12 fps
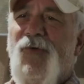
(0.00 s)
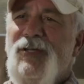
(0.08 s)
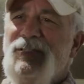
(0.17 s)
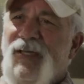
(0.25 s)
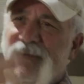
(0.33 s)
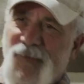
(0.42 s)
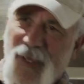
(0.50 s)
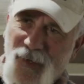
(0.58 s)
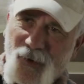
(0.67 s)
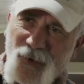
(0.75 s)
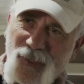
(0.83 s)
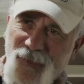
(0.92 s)
friends that had
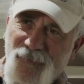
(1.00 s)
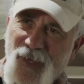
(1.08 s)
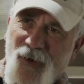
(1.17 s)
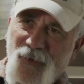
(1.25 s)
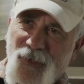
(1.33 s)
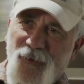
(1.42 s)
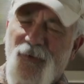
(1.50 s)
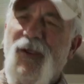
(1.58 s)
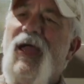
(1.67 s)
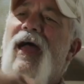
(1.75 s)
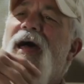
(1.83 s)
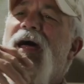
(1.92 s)
already lived out here,
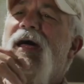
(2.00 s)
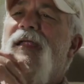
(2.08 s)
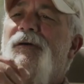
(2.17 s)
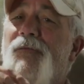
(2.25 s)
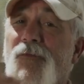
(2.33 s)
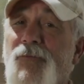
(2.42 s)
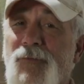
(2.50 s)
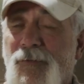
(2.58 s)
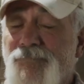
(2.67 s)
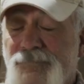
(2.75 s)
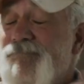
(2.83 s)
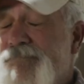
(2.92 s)
and
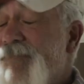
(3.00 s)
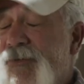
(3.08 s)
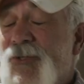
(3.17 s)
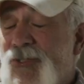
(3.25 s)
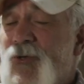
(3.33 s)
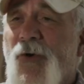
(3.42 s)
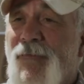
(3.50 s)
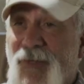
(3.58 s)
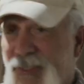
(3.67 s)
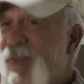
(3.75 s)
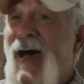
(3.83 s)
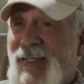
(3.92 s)
the short of it
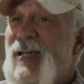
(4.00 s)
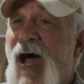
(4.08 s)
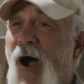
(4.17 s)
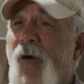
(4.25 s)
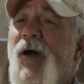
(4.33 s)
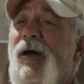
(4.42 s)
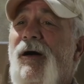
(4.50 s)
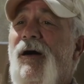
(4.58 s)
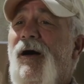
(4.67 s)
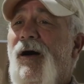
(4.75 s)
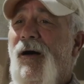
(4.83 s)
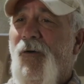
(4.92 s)
is that's how.
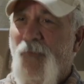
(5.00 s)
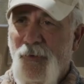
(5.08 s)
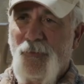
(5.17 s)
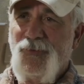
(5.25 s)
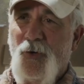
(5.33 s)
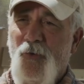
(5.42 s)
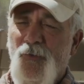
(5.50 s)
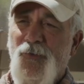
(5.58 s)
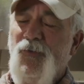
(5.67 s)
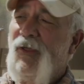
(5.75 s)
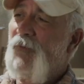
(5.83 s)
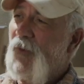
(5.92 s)
We were told
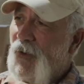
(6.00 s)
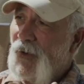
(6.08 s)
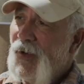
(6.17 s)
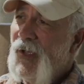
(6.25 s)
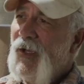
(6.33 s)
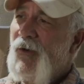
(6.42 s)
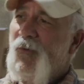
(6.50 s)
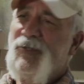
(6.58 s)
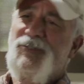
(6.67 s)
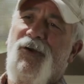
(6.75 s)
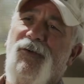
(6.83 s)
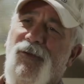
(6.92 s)
who they were. We
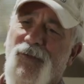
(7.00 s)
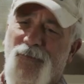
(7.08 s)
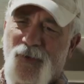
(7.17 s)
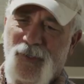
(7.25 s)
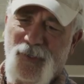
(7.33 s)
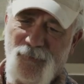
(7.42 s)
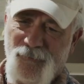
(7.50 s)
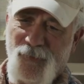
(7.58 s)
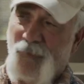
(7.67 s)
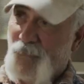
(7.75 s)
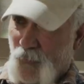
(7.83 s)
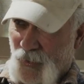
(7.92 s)
started looking,
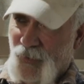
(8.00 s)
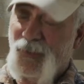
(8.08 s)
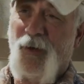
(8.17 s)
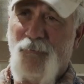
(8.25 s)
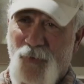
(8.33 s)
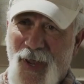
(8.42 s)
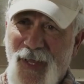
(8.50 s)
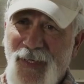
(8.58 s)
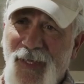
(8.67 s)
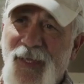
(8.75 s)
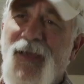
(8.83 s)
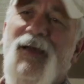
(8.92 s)
we looked up
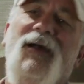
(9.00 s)
Brandi,